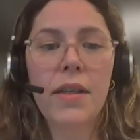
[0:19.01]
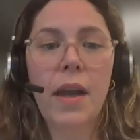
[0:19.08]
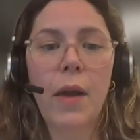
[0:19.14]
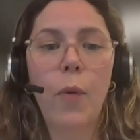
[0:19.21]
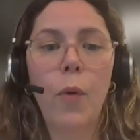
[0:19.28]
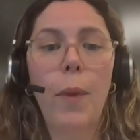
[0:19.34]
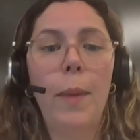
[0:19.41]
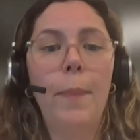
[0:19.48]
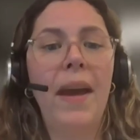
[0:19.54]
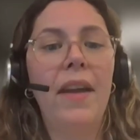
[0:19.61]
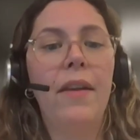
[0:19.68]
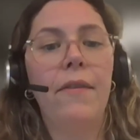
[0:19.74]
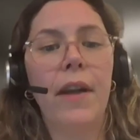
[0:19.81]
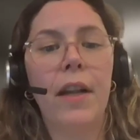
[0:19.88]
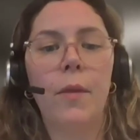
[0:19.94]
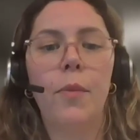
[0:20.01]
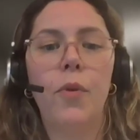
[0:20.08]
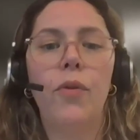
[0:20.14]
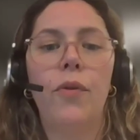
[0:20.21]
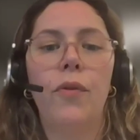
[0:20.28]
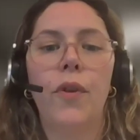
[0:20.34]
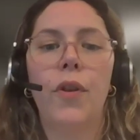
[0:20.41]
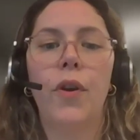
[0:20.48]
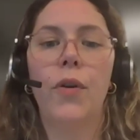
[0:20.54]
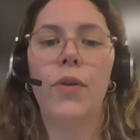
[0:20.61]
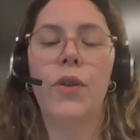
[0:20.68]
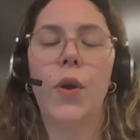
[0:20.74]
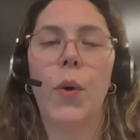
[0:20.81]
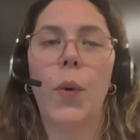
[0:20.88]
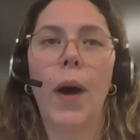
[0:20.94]
and will be made available for
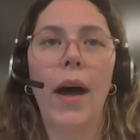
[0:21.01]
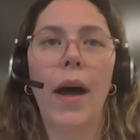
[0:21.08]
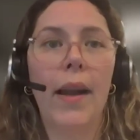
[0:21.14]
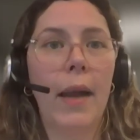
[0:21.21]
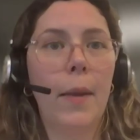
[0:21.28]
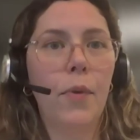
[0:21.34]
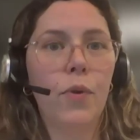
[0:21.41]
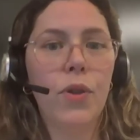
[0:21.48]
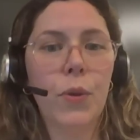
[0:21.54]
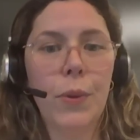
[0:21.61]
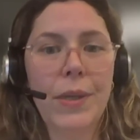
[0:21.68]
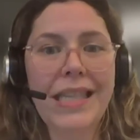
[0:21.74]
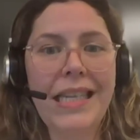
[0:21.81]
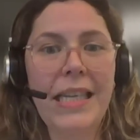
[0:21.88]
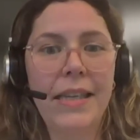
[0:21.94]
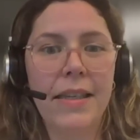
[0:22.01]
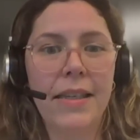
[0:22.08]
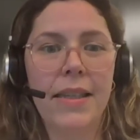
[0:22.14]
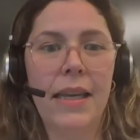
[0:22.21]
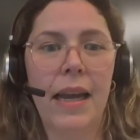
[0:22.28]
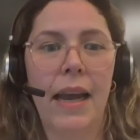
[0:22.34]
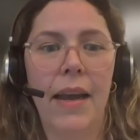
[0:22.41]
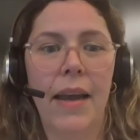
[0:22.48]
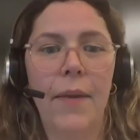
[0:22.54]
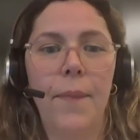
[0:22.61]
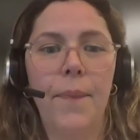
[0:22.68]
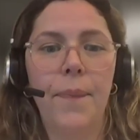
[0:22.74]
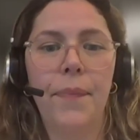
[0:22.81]
those who are unable to attend today.